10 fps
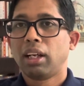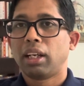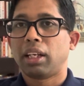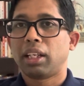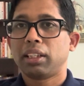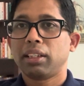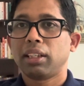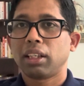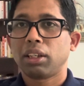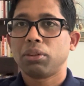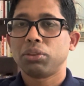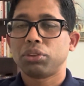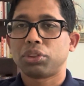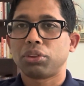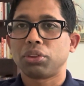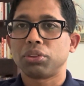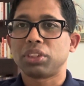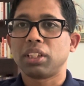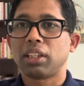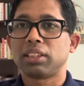Another thing you should
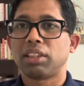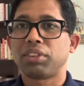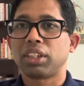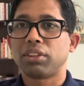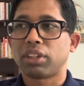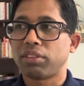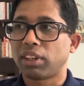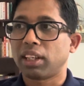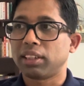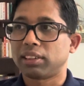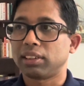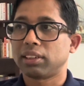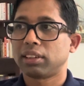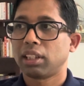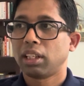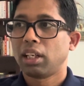consider is having a driver license.